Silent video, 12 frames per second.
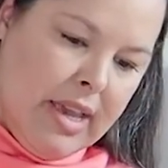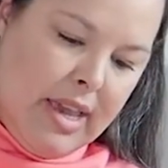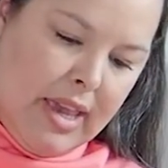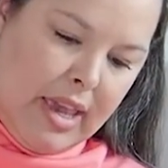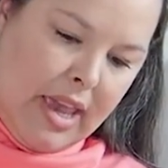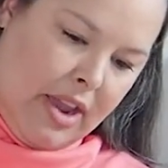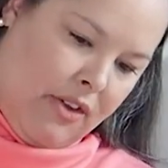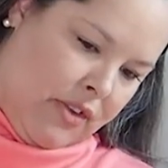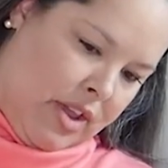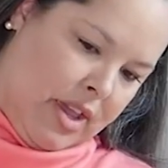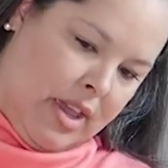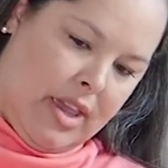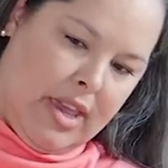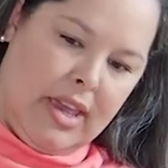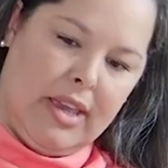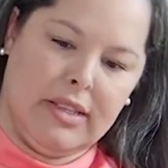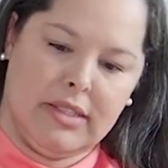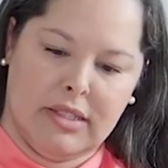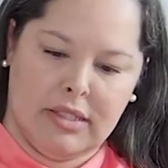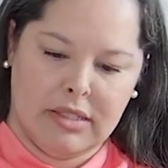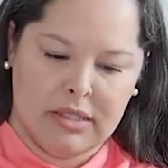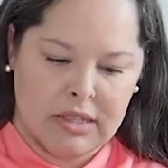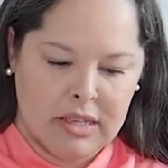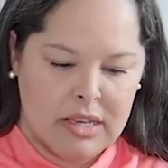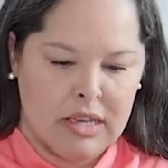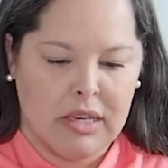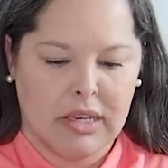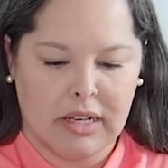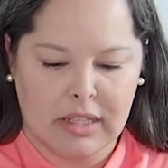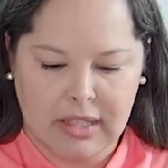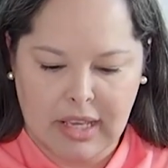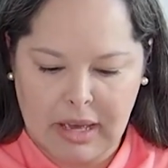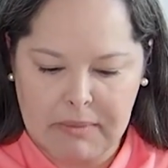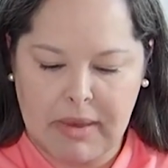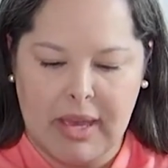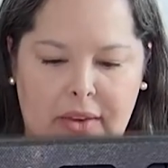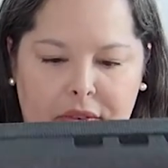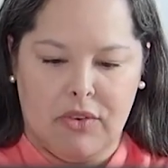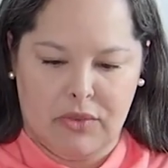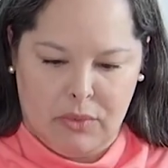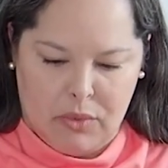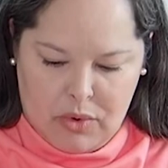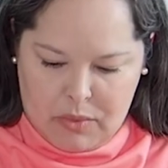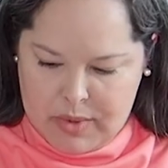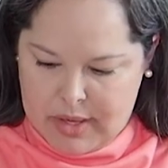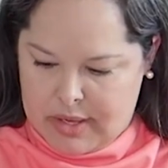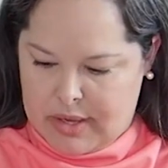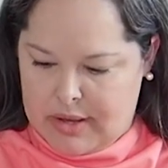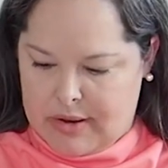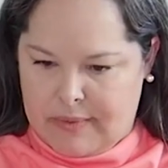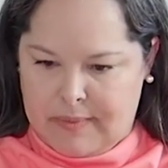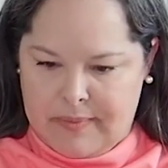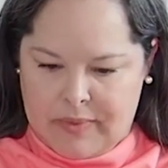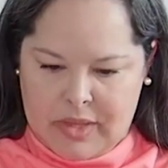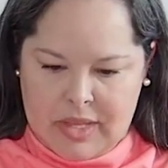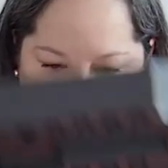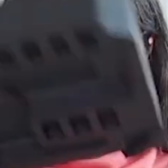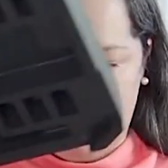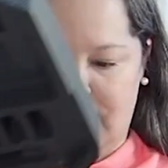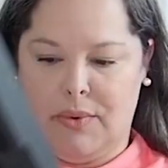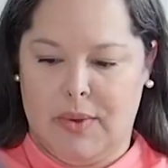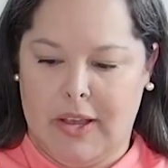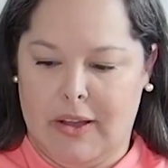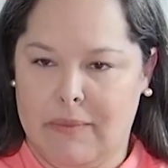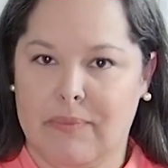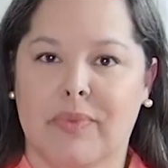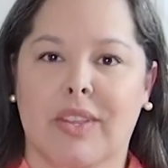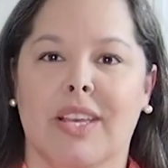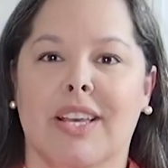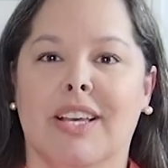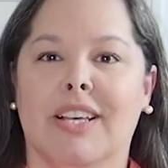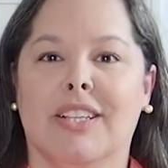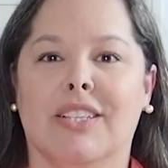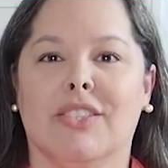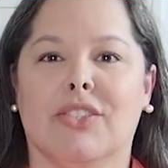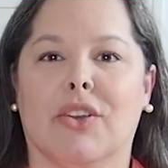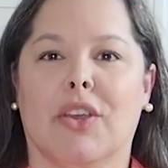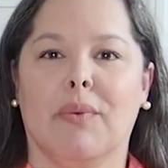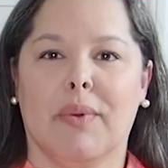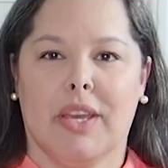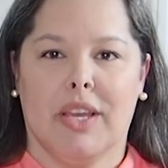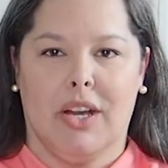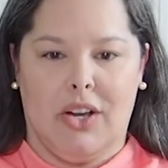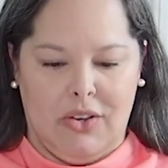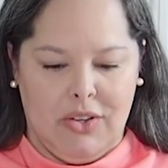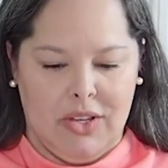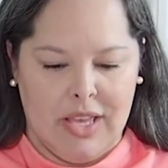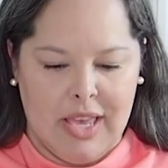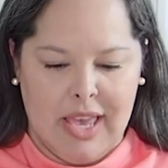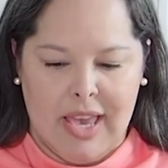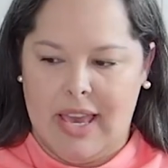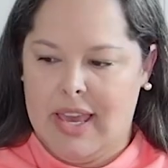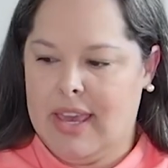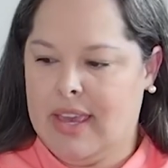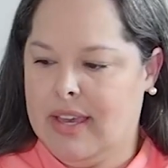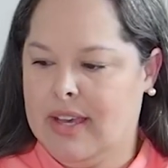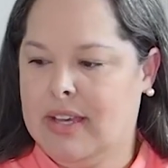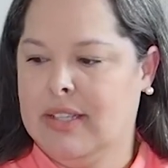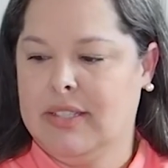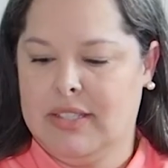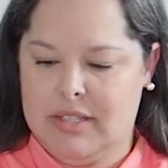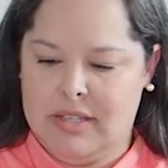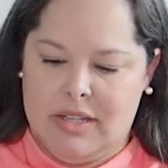a carrying case. And I think I may have it the wrong way here. Yes, there we go. So here we go. And